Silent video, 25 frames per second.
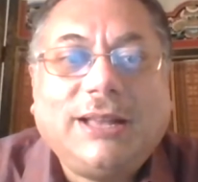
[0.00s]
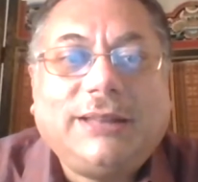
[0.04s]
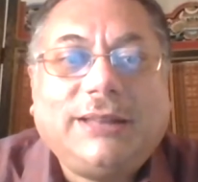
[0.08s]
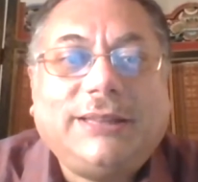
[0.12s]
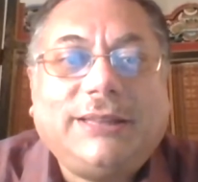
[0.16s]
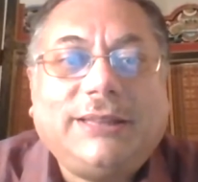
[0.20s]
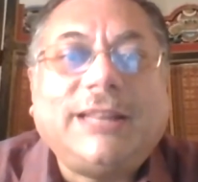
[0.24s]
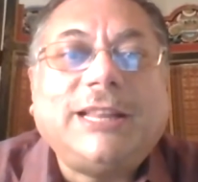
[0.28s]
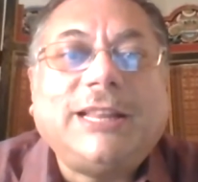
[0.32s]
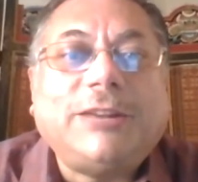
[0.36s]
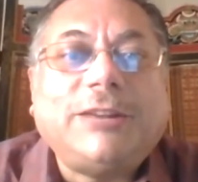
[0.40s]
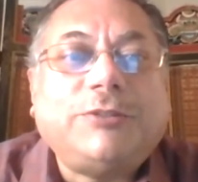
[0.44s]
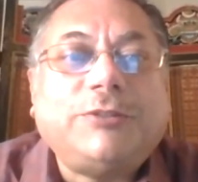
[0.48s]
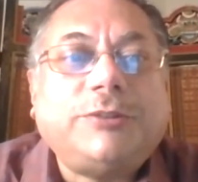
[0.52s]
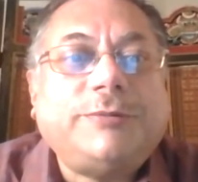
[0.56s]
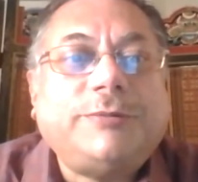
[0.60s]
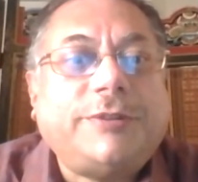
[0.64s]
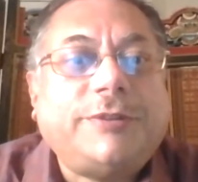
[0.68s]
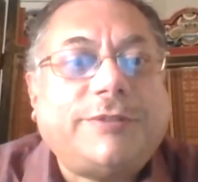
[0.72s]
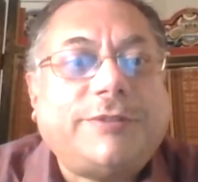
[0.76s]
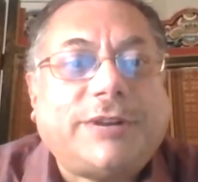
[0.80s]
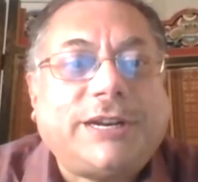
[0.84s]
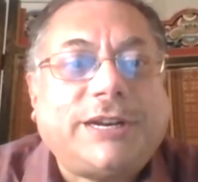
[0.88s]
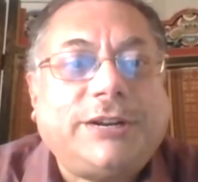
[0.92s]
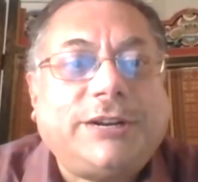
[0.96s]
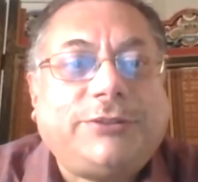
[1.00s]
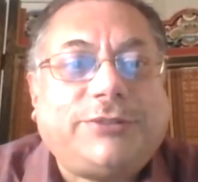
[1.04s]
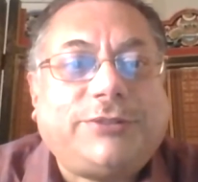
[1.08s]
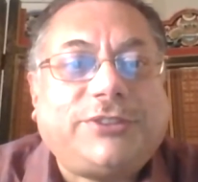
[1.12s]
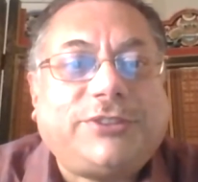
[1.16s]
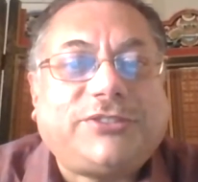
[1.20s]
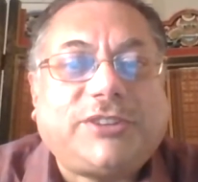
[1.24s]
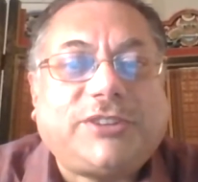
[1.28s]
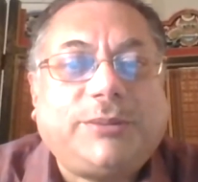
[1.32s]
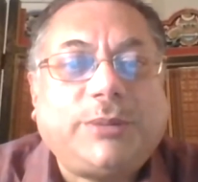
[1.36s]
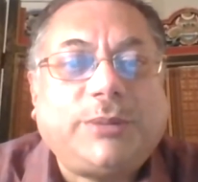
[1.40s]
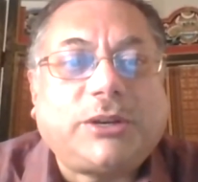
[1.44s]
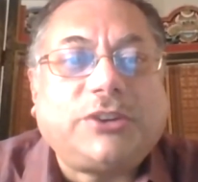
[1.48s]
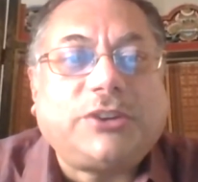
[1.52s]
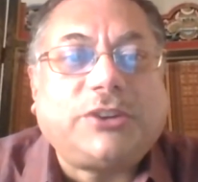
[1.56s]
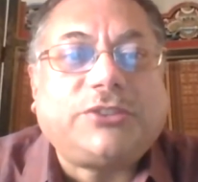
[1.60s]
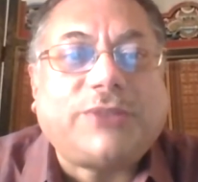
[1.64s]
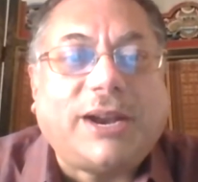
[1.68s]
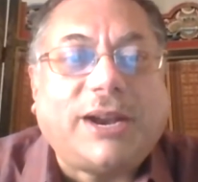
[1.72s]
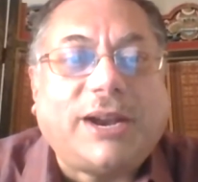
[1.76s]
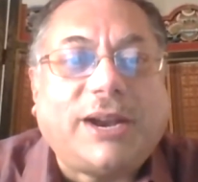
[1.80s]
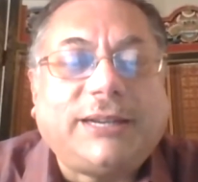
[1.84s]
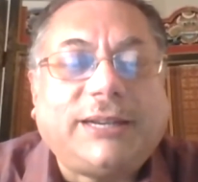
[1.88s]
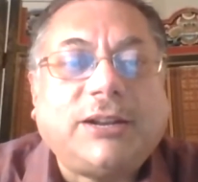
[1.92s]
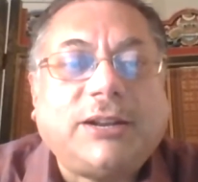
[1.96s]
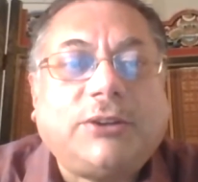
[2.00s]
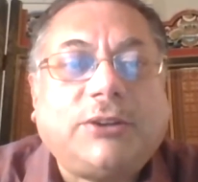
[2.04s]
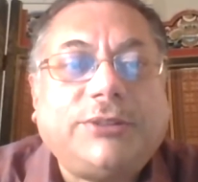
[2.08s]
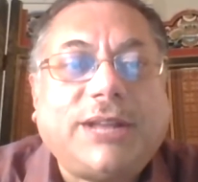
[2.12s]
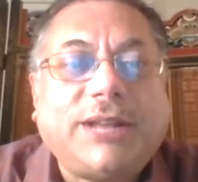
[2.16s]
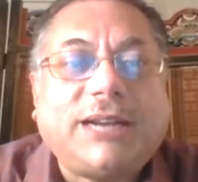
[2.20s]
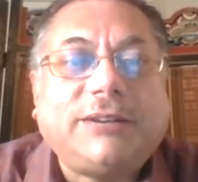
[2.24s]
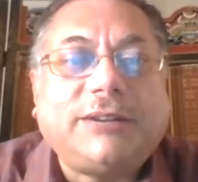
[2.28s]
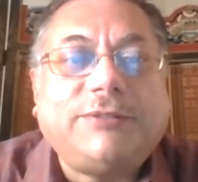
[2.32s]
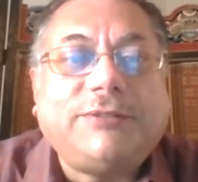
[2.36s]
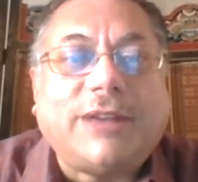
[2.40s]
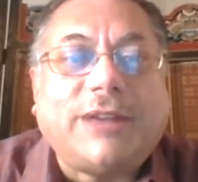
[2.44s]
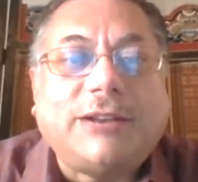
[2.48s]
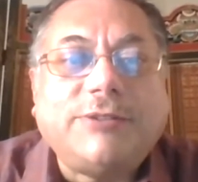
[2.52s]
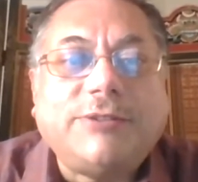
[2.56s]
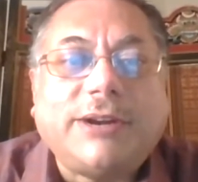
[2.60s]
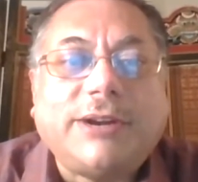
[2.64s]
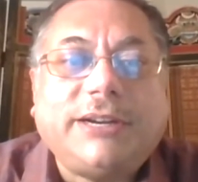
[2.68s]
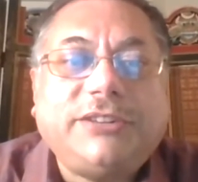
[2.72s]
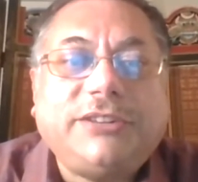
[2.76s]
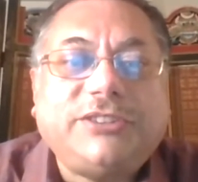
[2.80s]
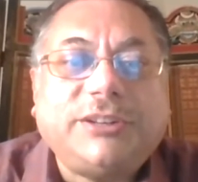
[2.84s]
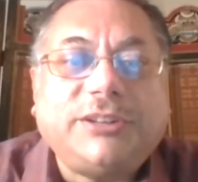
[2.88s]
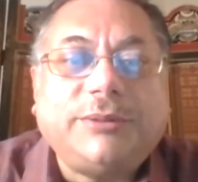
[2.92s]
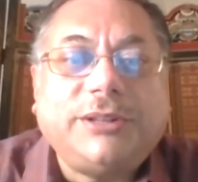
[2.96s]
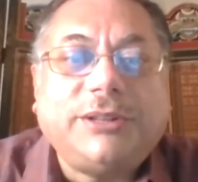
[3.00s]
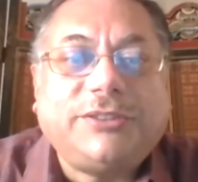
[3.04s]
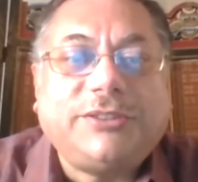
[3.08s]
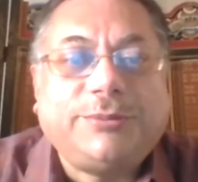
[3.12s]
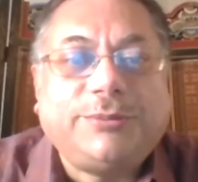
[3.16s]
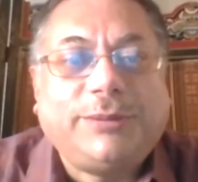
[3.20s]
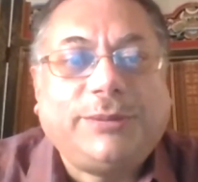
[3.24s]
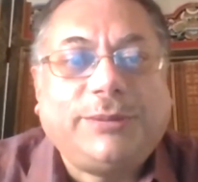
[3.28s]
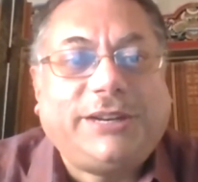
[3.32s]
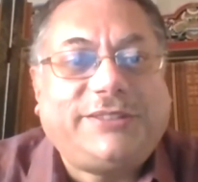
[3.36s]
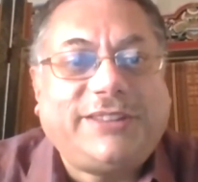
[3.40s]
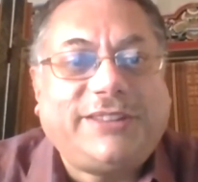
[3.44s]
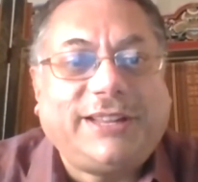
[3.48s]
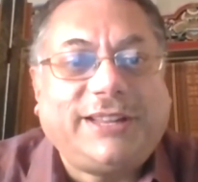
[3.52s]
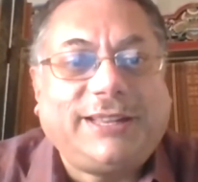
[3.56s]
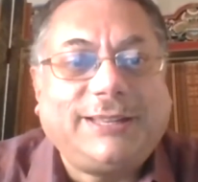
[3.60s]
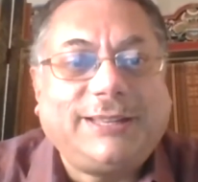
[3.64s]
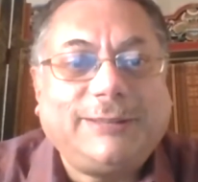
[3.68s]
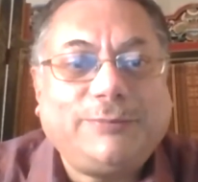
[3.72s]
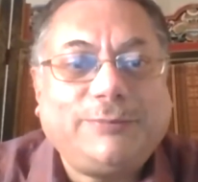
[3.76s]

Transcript: Then they would be very interested, because right now that value addition is missing.